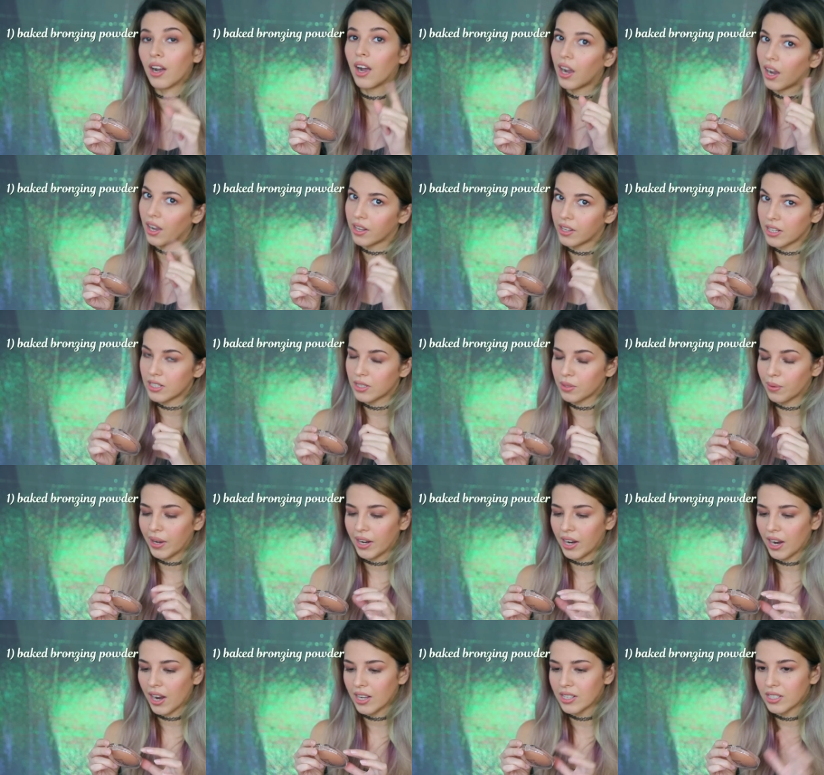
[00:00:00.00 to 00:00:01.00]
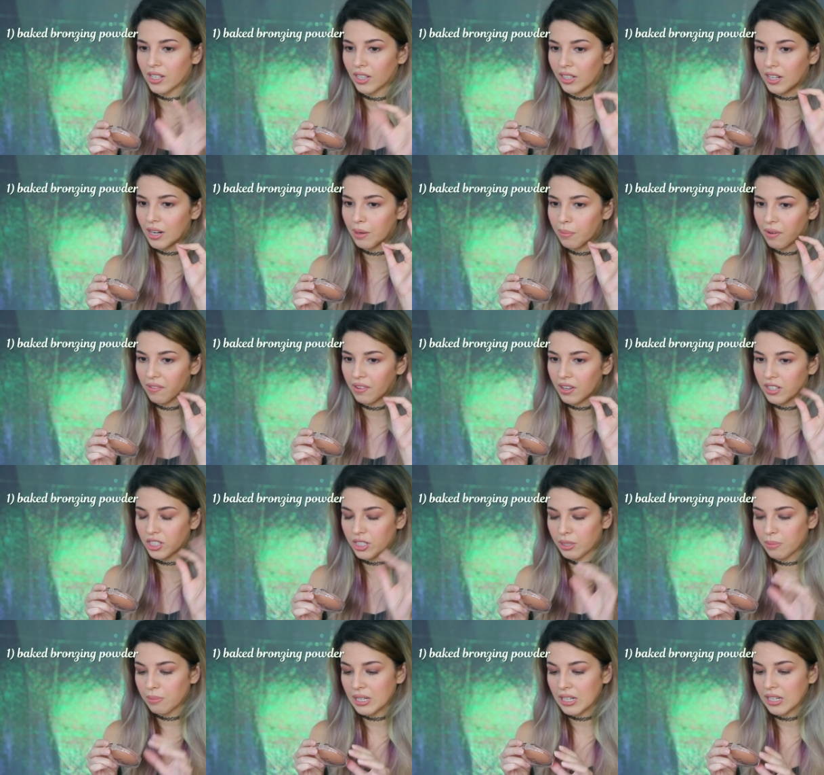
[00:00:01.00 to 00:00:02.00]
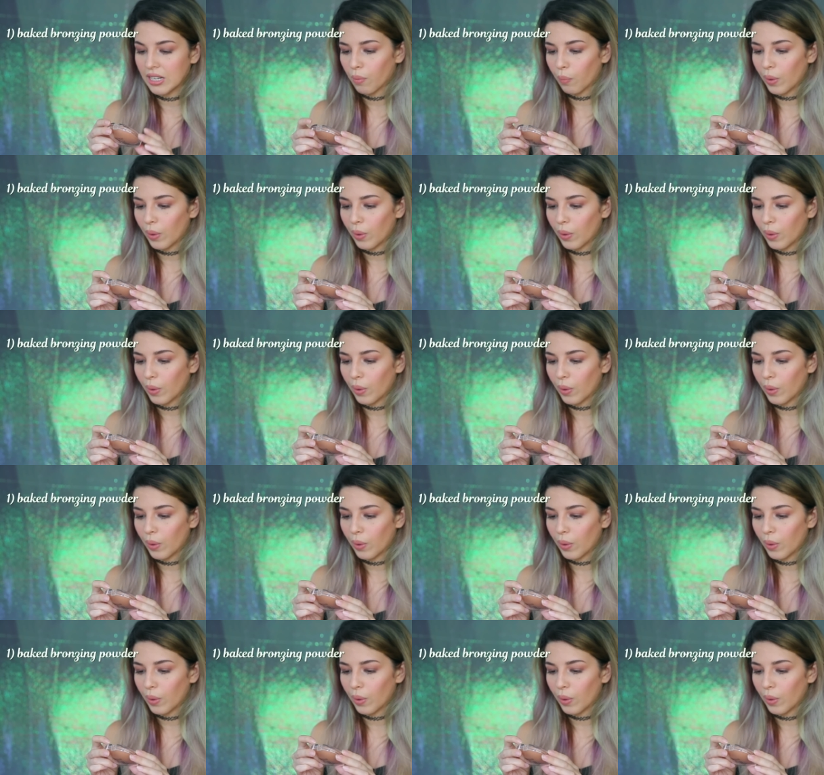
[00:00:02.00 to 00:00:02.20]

That's why it has a little bit of that shimmer.